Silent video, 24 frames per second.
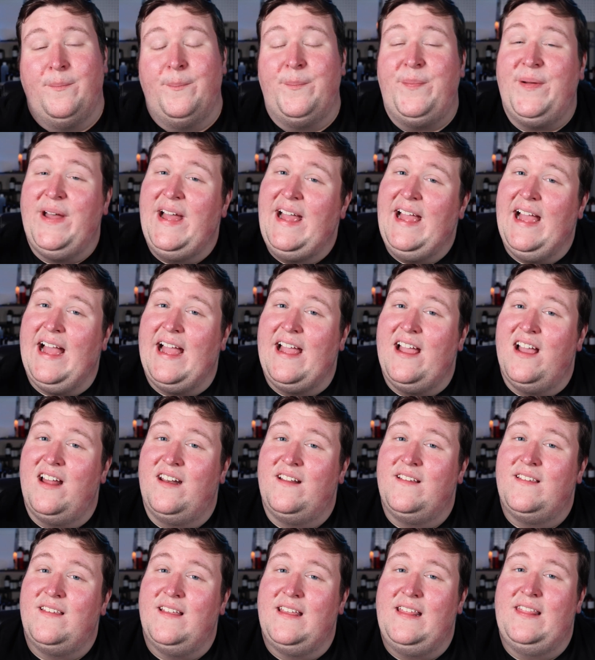But I
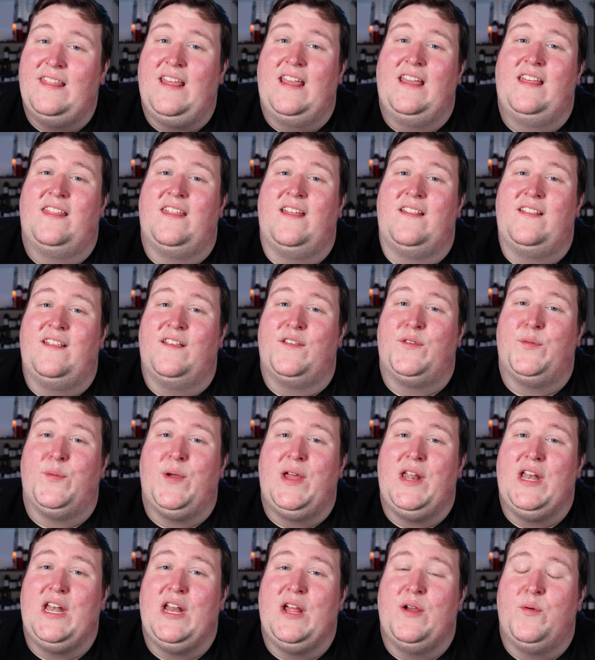honestly think that this
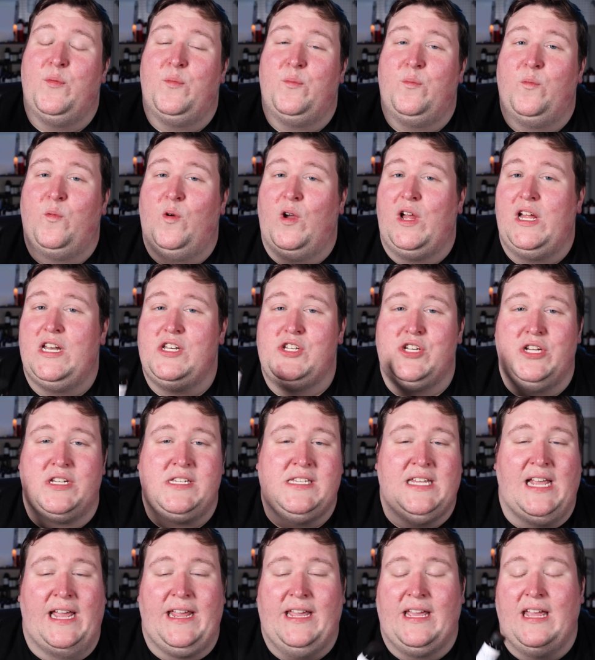one would
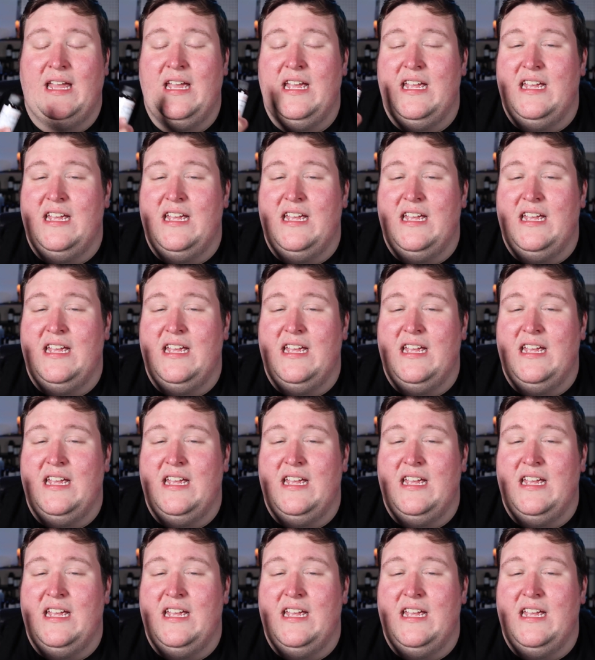just like